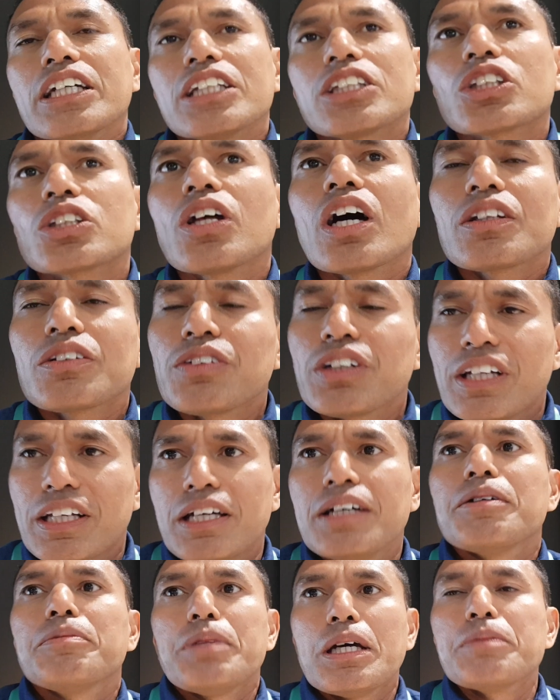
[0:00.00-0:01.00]
It's not really
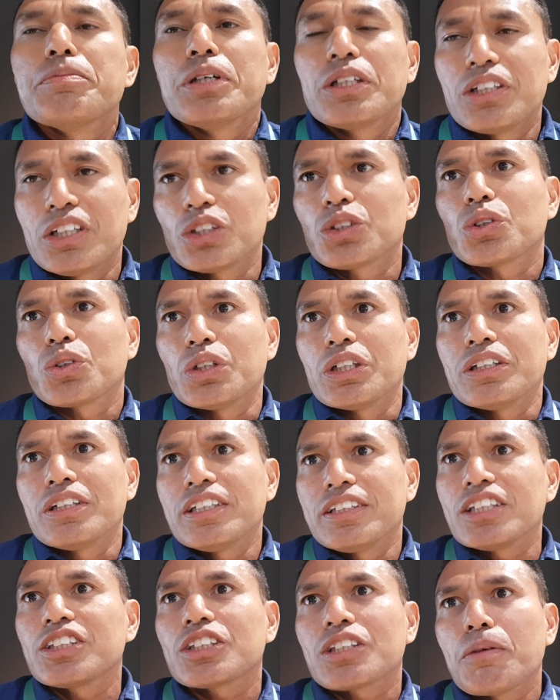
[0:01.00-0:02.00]
a big issue.
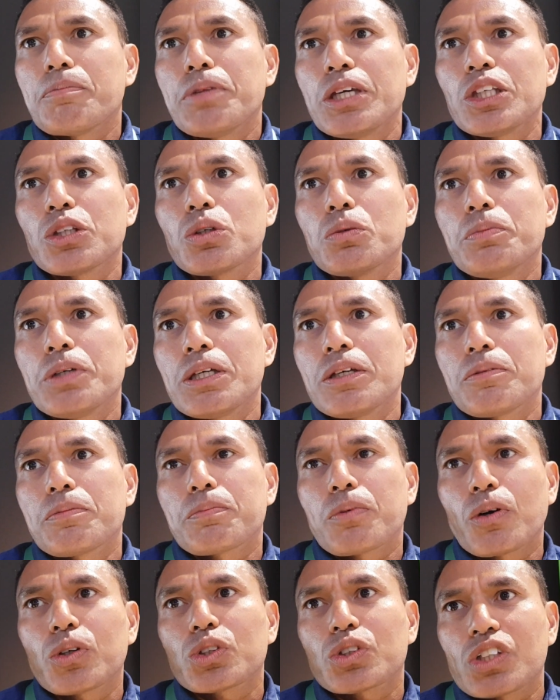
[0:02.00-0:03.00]
This is a B2B
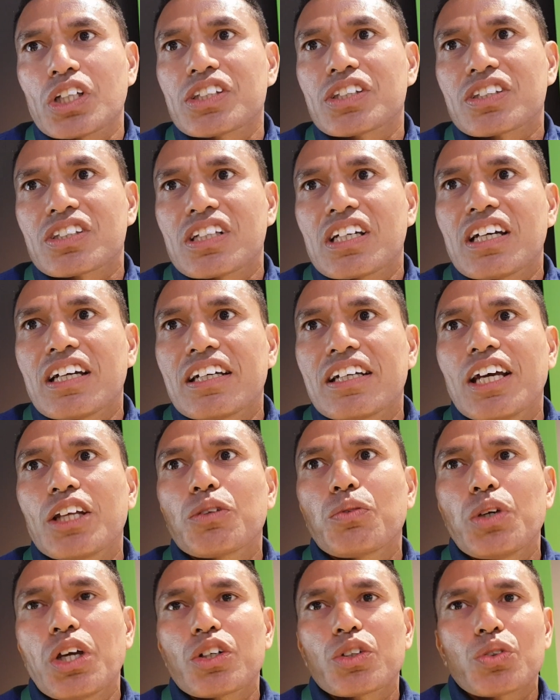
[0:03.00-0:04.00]
process that
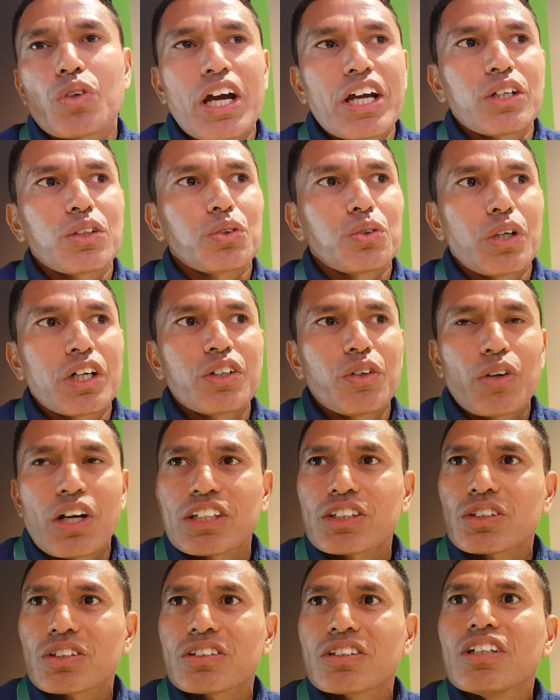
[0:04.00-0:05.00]
we are trying to
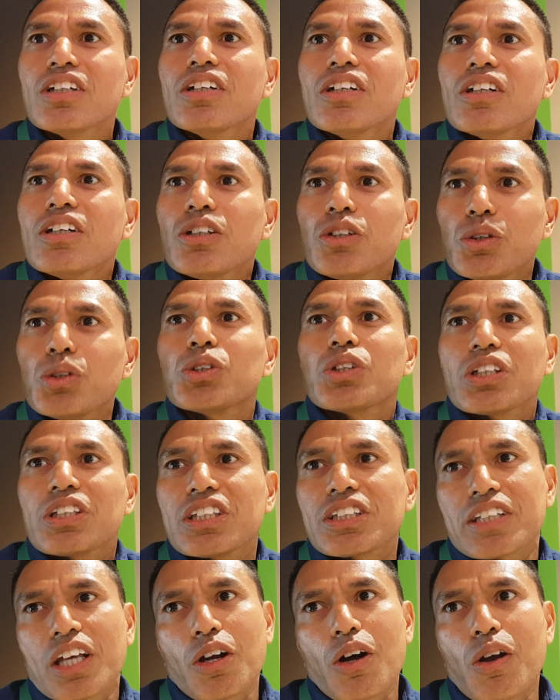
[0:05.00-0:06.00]
address using
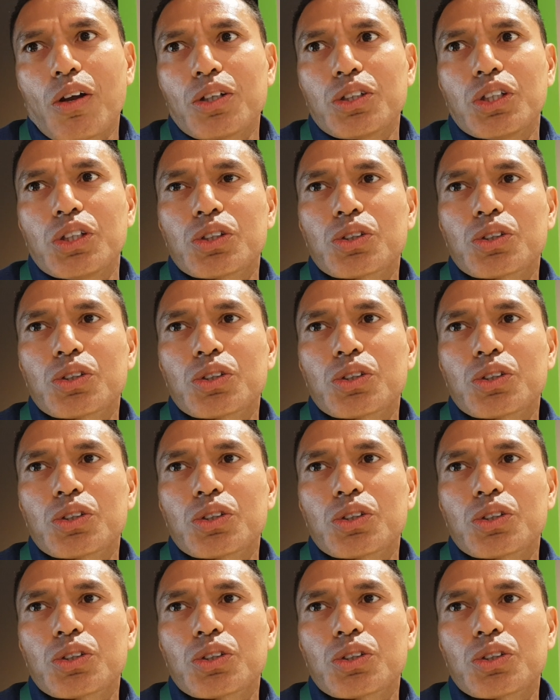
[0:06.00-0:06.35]
this technology.